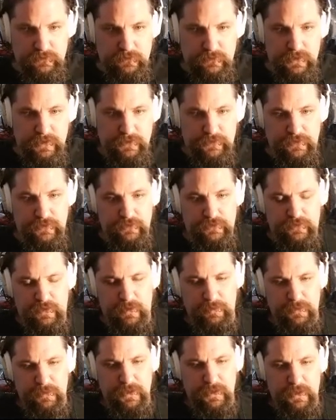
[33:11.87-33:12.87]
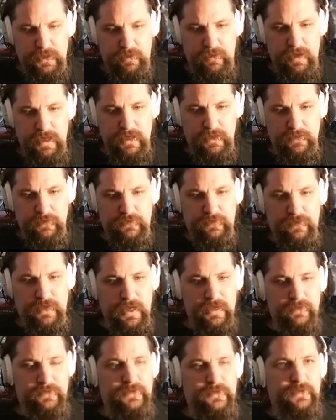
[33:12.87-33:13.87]
As usual, I'm going to go ahead and
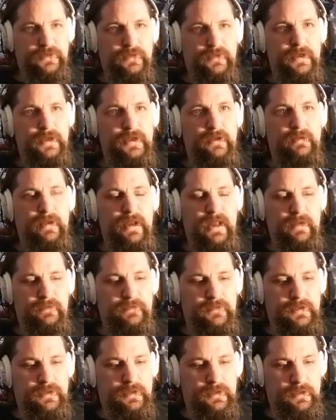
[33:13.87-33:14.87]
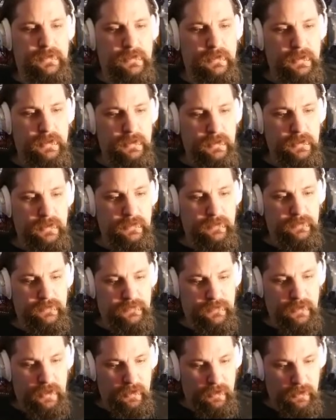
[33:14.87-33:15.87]
save just so I don't have to
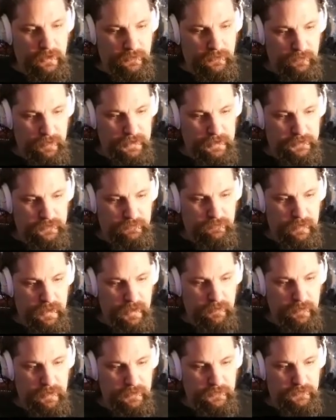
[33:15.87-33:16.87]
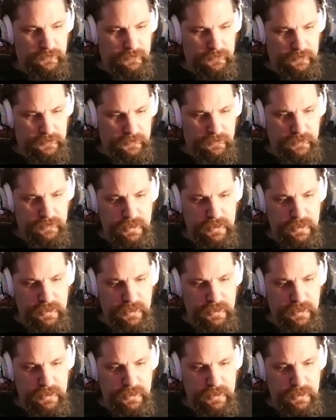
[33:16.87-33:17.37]
start all the way to where I was earlier.